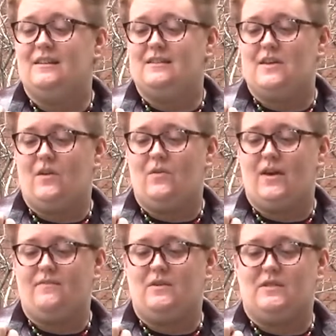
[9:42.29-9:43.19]
So
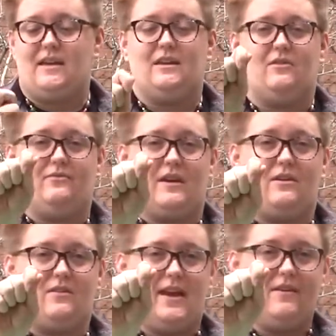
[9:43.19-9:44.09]
if you take your
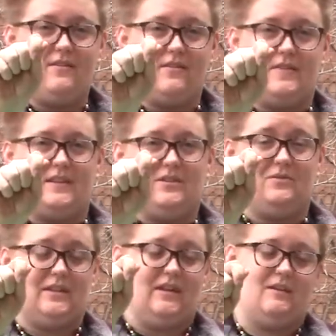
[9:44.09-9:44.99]
fingernail, that's a
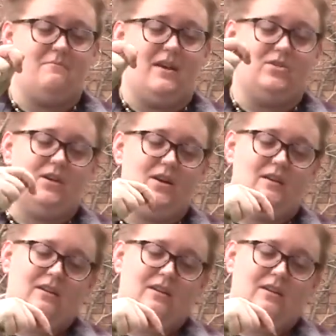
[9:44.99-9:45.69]
really good measure.